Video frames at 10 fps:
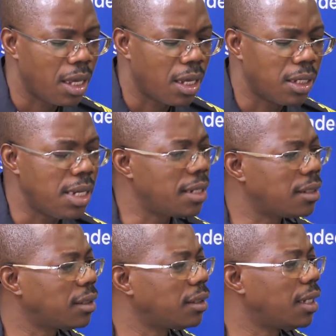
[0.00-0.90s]

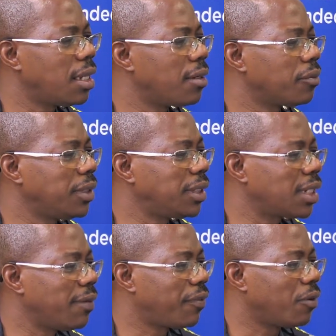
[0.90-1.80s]
Then the other one which
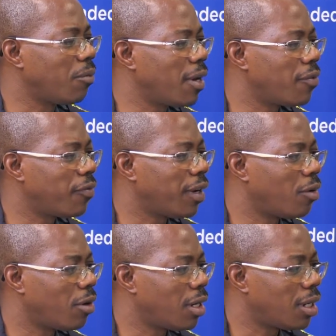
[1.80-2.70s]
came from one of
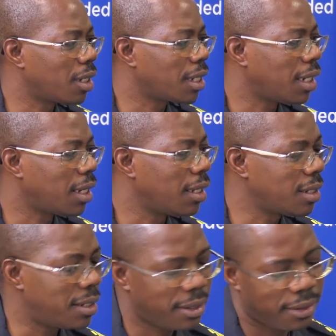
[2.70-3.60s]
our
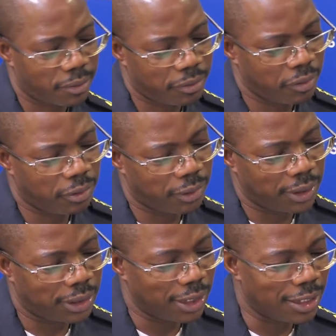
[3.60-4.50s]
clients who
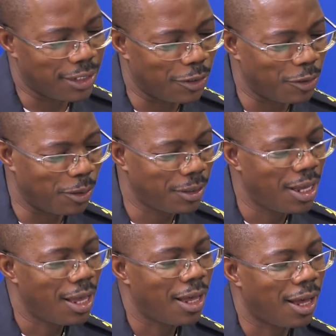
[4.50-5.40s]
said,
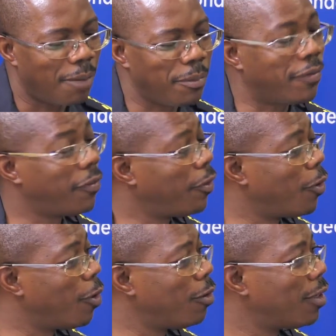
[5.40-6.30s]

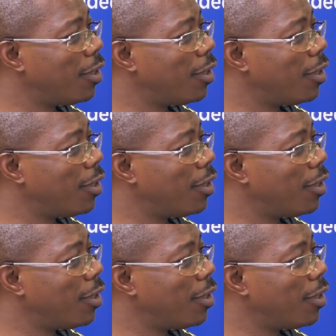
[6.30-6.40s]
before